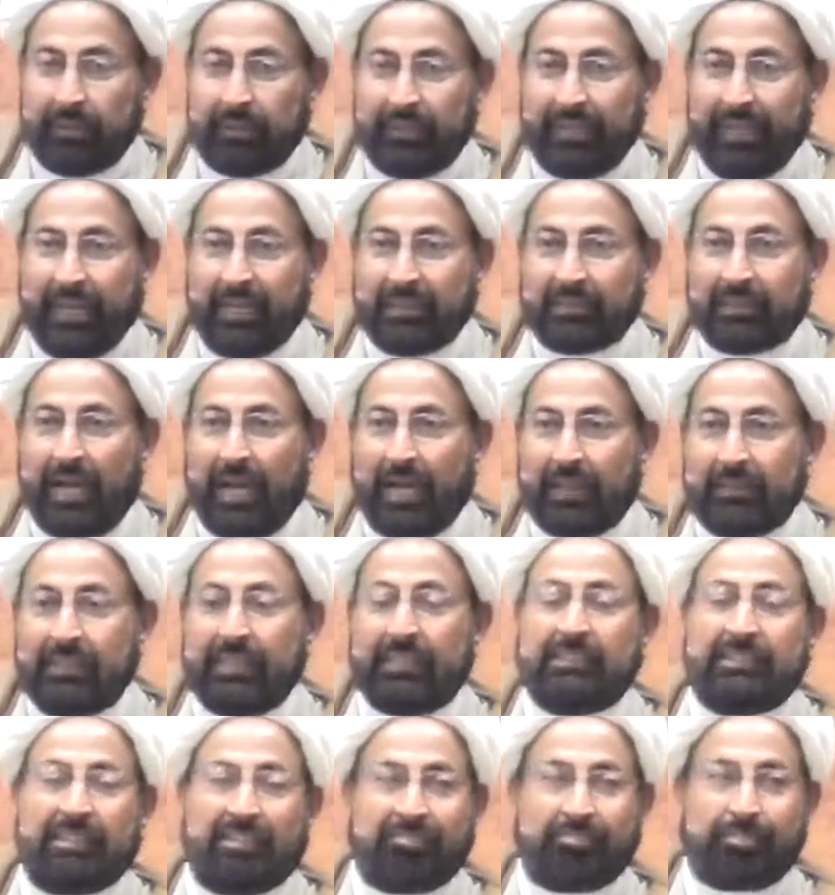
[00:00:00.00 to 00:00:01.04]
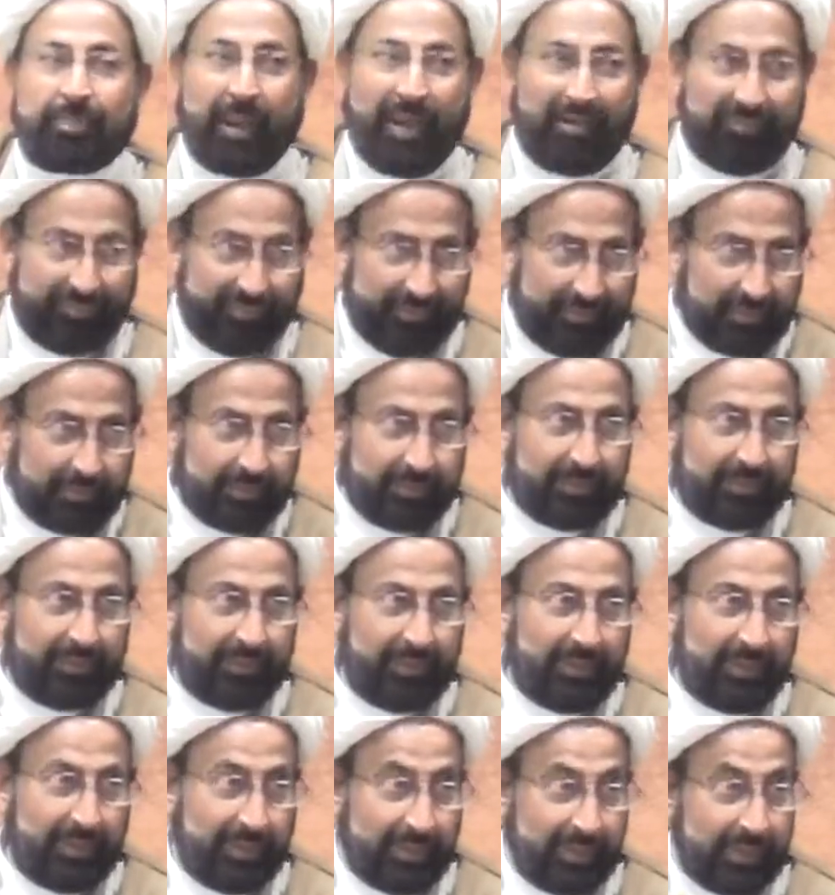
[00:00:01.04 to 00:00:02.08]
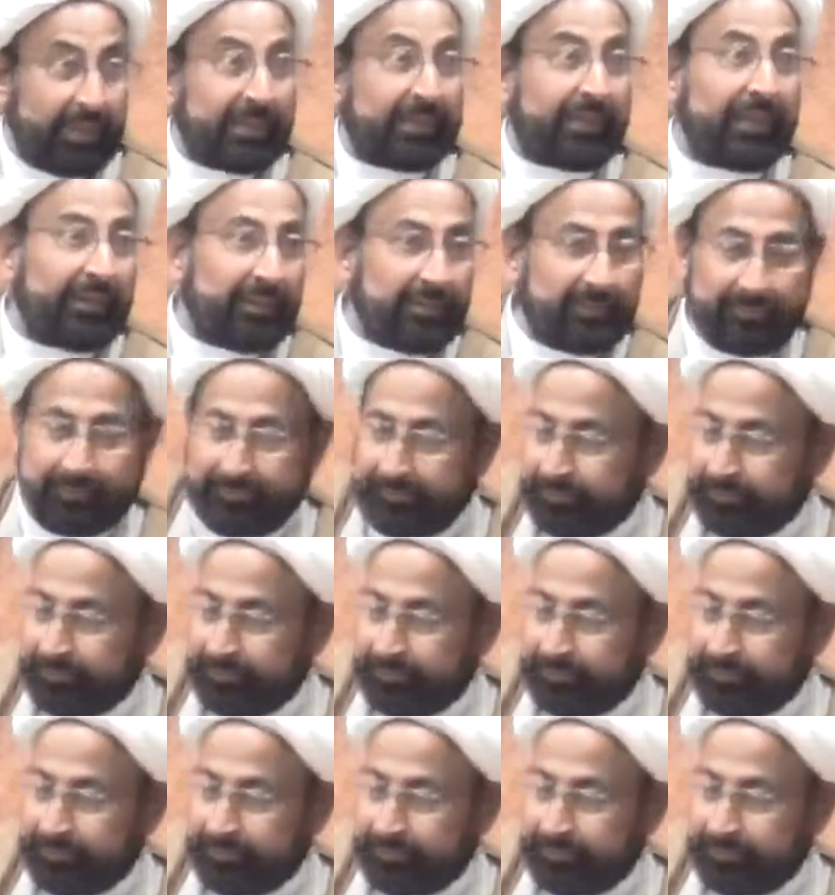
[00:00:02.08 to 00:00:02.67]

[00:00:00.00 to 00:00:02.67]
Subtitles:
there is hadith of Prophet written.